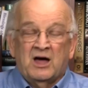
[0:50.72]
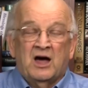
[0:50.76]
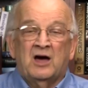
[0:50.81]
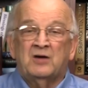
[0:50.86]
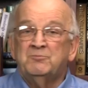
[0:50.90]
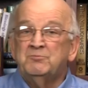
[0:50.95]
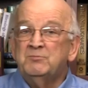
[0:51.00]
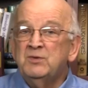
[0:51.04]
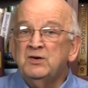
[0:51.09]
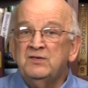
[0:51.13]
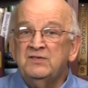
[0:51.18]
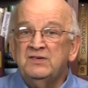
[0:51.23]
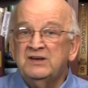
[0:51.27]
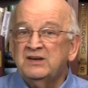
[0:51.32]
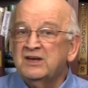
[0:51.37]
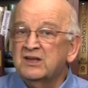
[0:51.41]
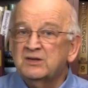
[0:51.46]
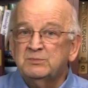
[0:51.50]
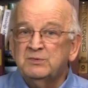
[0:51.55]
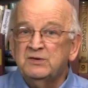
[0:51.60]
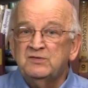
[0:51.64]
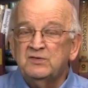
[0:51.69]

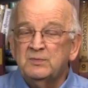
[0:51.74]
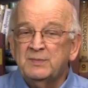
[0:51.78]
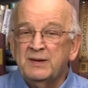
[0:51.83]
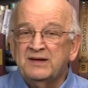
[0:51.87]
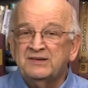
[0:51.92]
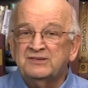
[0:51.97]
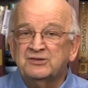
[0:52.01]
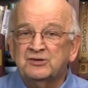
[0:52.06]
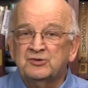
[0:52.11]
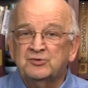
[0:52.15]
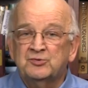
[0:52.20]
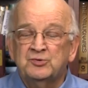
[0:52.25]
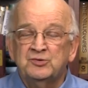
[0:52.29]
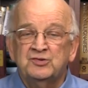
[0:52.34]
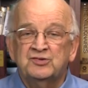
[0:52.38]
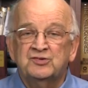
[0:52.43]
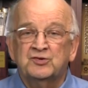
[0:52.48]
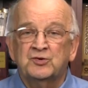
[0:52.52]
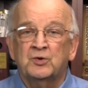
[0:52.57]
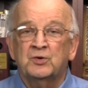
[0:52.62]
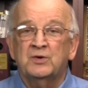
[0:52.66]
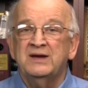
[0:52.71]
Another movie based on a true
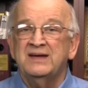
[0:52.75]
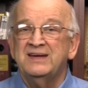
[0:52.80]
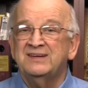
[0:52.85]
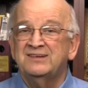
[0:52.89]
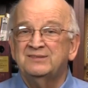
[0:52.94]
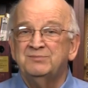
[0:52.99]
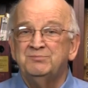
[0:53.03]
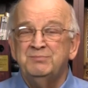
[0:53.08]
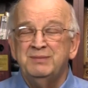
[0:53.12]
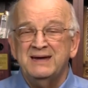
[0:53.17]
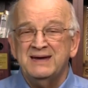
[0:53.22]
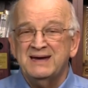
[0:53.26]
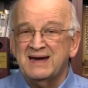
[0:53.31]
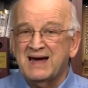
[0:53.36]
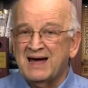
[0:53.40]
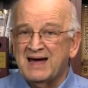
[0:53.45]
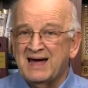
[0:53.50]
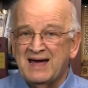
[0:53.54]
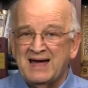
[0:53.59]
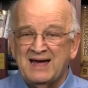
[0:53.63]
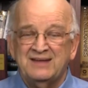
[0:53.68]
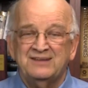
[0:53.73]
story is Big
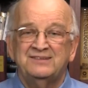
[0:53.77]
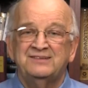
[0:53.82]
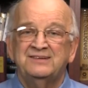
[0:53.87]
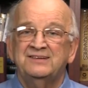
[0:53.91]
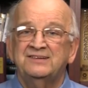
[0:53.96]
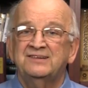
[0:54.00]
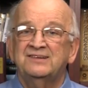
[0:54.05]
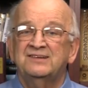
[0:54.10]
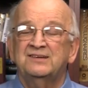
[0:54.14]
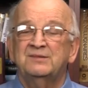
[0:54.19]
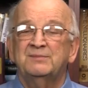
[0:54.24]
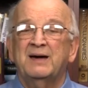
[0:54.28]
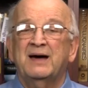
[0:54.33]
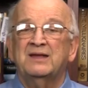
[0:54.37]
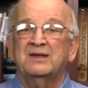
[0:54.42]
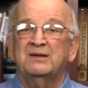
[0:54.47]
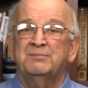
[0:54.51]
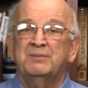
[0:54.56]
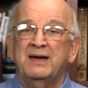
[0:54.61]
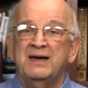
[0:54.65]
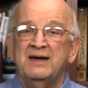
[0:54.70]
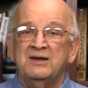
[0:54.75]
Eyes. This is about
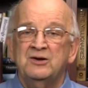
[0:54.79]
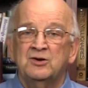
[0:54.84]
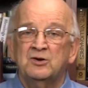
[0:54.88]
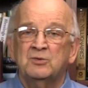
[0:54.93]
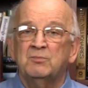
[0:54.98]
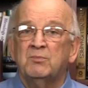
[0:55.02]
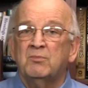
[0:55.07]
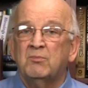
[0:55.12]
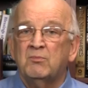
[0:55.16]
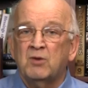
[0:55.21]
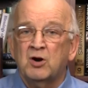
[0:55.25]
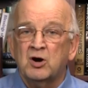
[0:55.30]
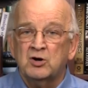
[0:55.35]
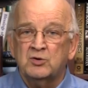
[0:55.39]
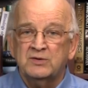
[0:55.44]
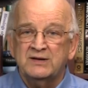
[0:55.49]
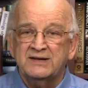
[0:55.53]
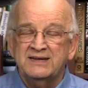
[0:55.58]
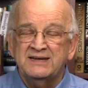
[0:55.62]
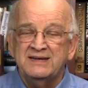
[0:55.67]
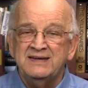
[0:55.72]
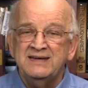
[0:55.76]
the painter
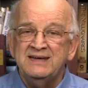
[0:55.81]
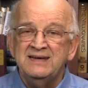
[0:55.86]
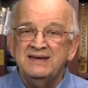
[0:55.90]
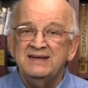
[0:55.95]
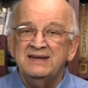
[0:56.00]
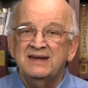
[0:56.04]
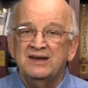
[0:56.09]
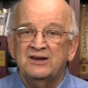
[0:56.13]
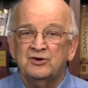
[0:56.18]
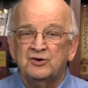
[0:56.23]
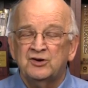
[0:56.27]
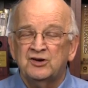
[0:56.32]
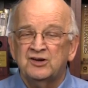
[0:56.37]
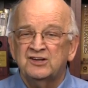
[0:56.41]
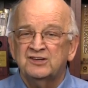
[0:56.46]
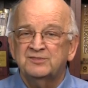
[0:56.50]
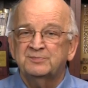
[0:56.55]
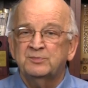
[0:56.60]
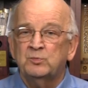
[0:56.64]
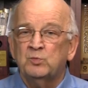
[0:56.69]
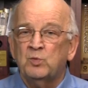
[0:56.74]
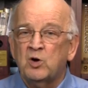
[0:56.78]
Margaret Keane and her
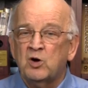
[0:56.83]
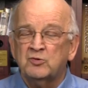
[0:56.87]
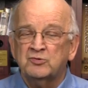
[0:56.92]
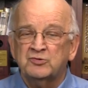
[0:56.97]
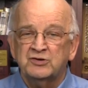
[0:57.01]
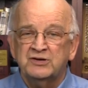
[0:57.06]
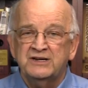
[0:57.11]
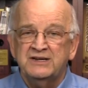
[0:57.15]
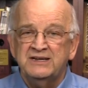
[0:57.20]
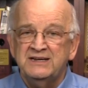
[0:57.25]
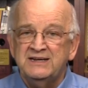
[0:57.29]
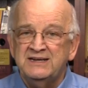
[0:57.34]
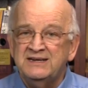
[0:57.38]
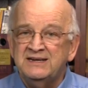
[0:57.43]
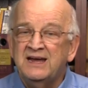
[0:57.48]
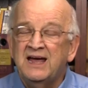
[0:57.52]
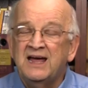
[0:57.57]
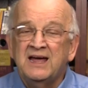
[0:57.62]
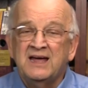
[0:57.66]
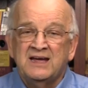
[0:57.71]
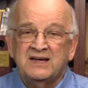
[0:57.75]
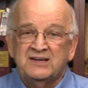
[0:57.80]
husband Walter
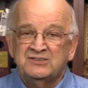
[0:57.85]
Keane.